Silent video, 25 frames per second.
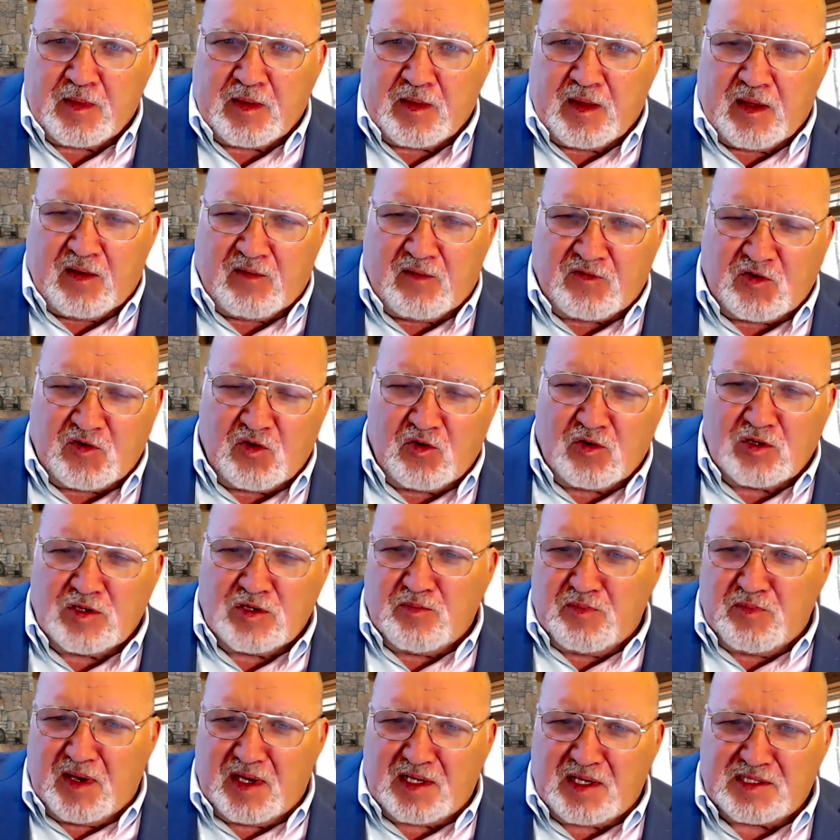If you are the
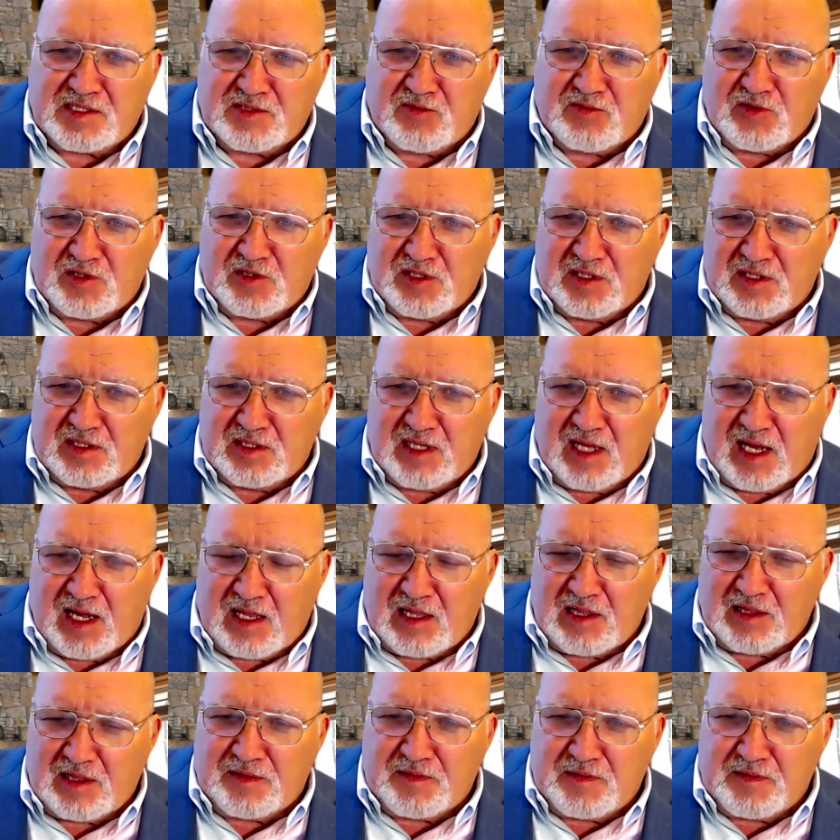best within that,
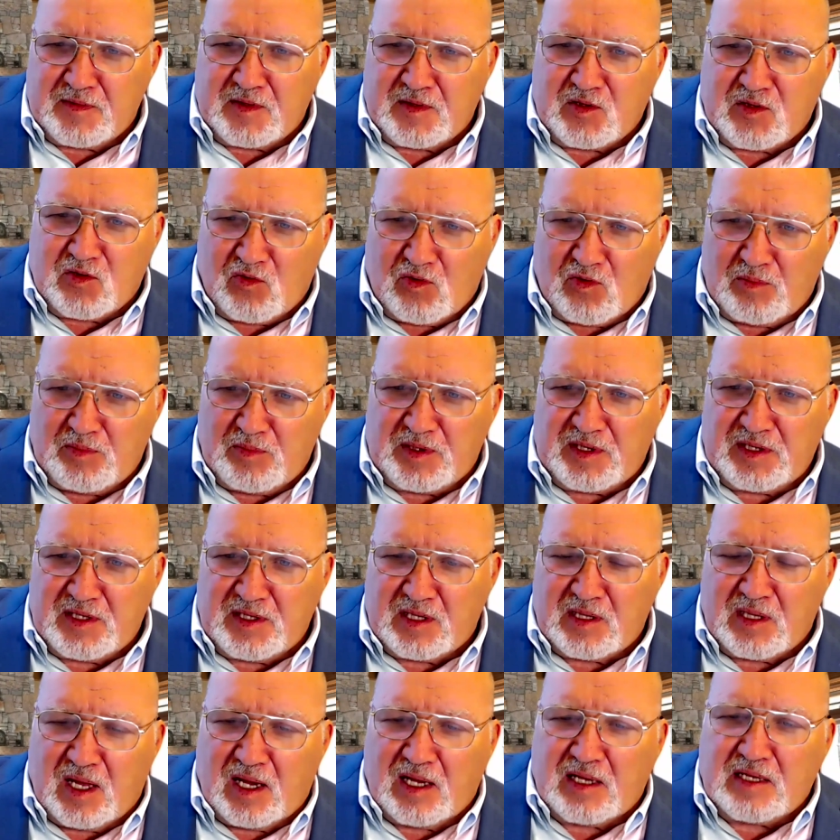you will be the
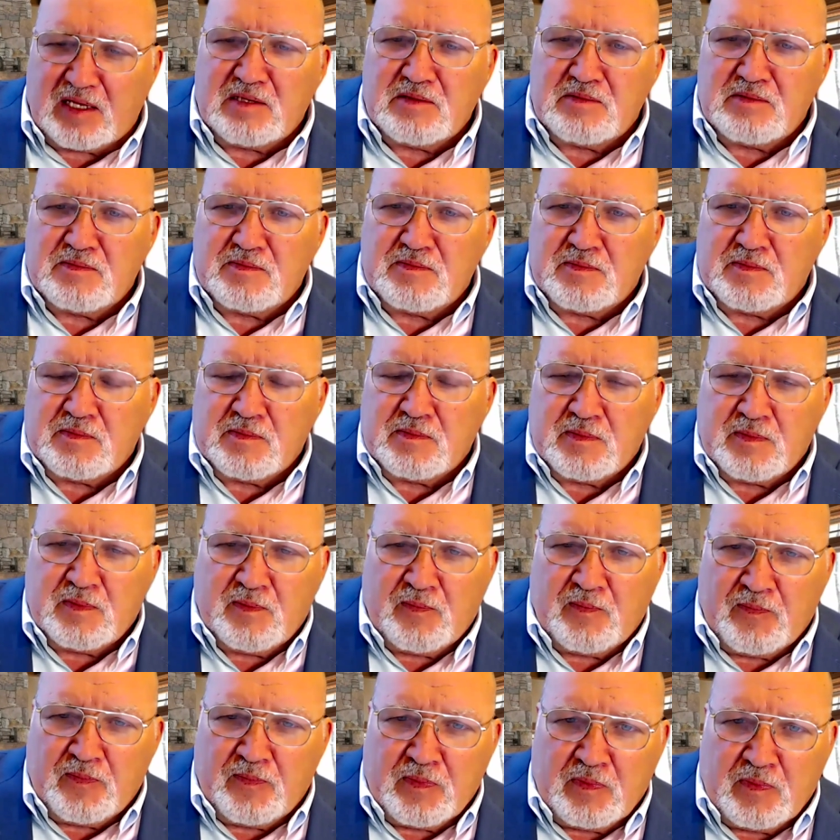light
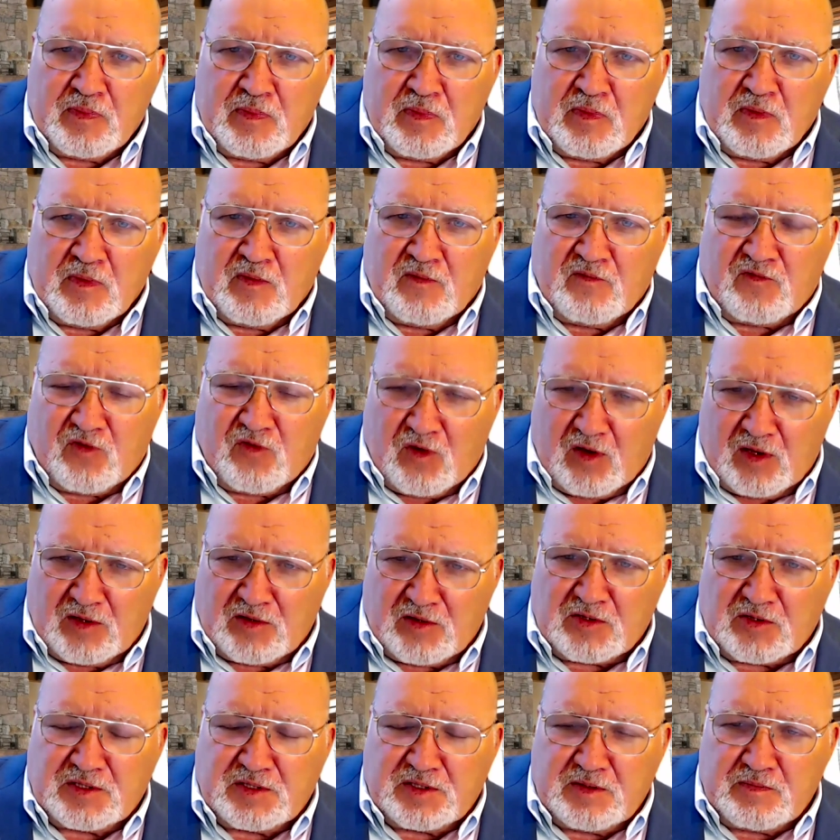for
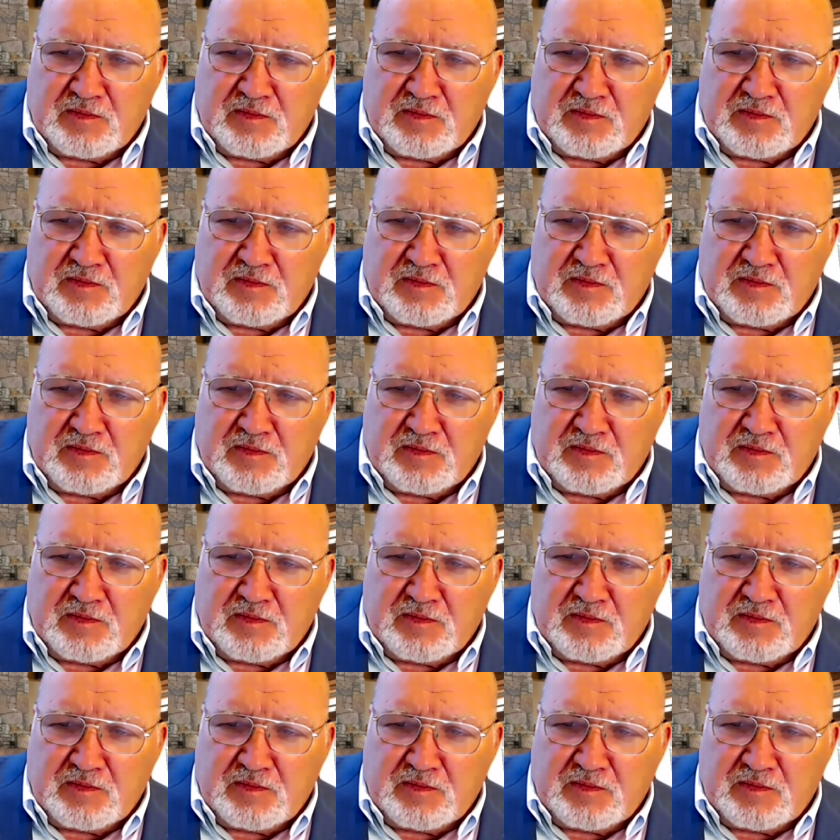others.